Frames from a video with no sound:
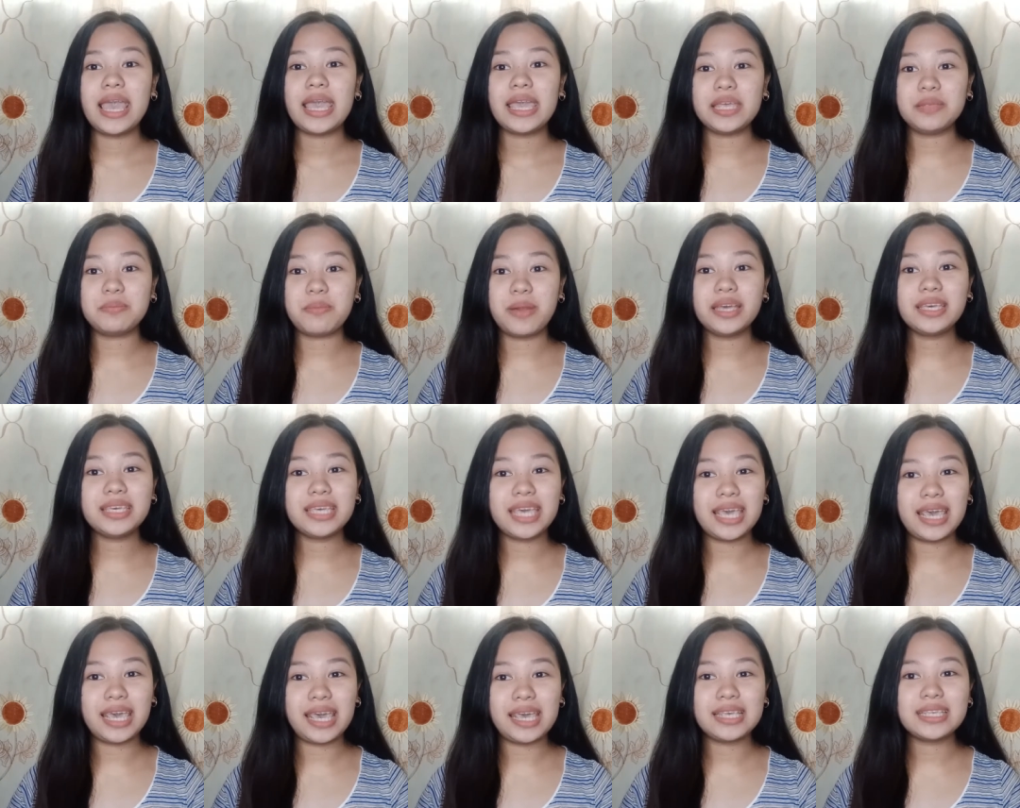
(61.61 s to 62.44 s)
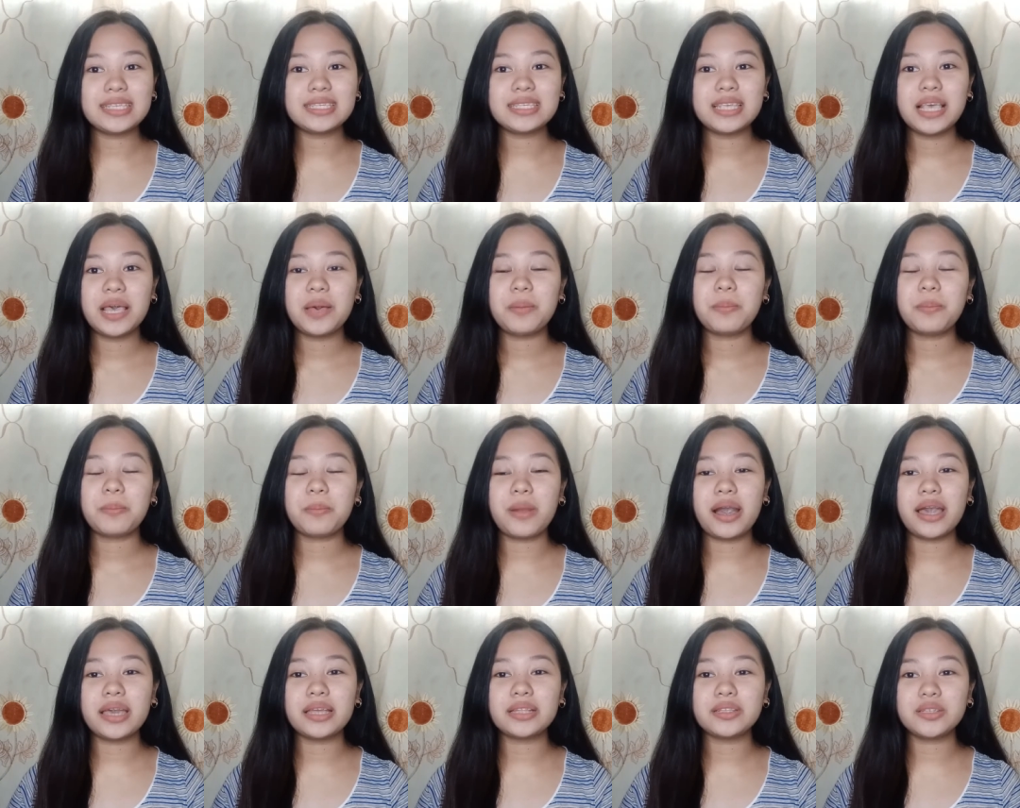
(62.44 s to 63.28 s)
In my case,
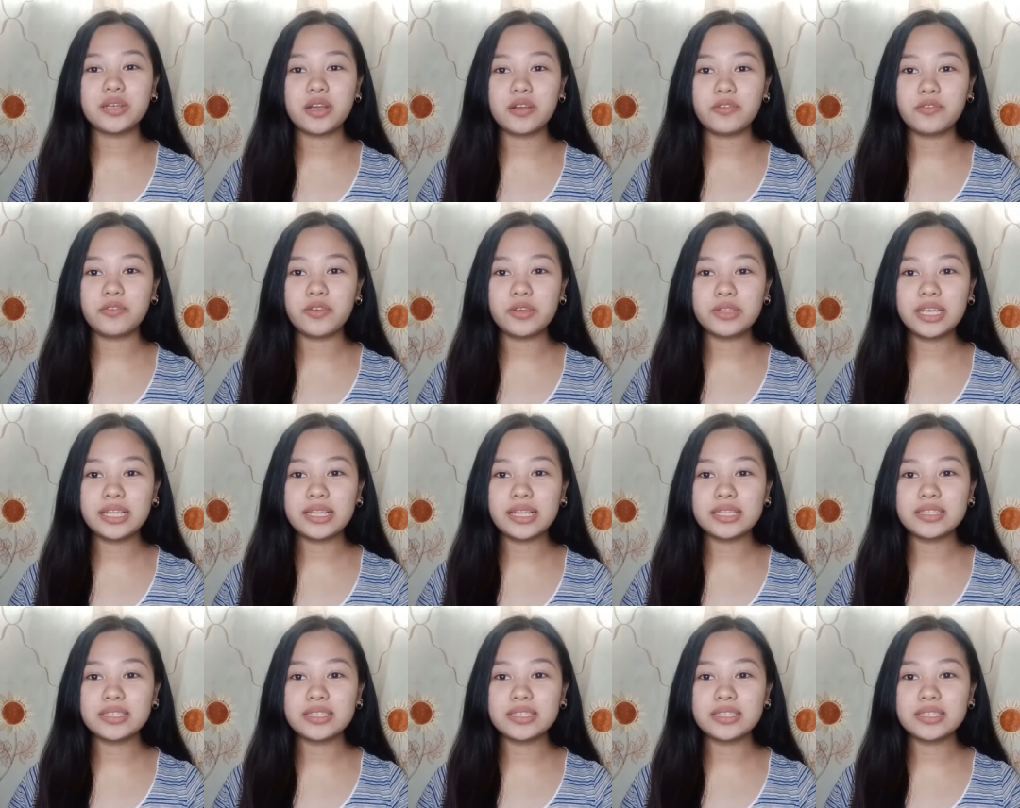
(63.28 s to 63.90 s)
my therapeutic